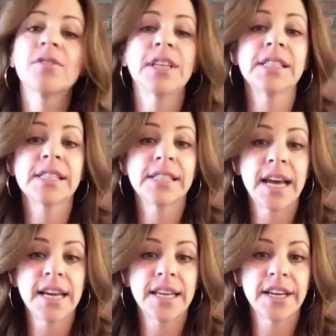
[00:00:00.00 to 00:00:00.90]
don't need to
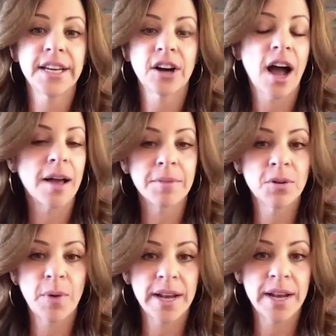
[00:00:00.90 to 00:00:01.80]
stay here. I'm
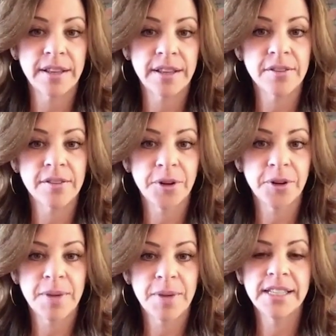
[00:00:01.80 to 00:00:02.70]
going to wait in the other
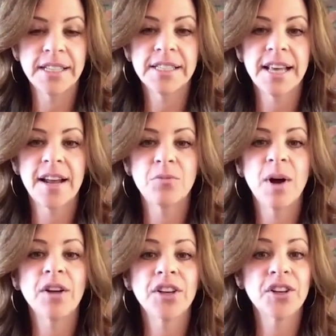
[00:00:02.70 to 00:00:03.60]
room. And he said,
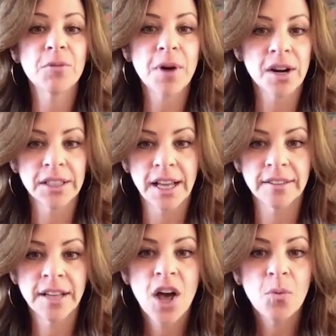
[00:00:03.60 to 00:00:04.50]
well, you know,
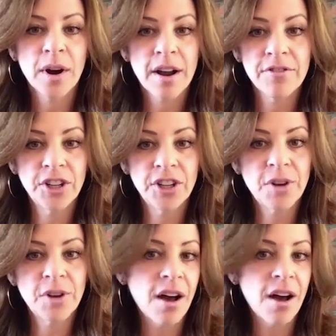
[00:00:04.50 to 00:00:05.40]
Marla, wherever
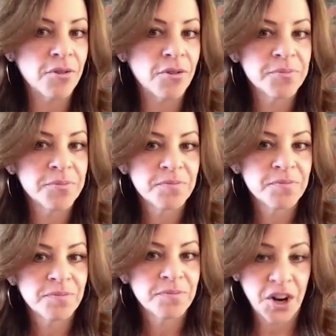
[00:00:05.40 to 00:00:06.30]
you go,
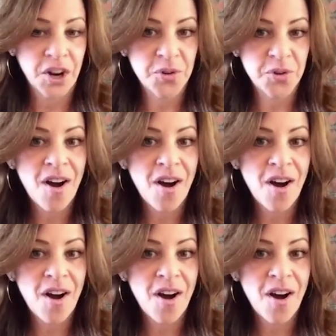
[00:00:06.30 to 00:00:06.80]
there you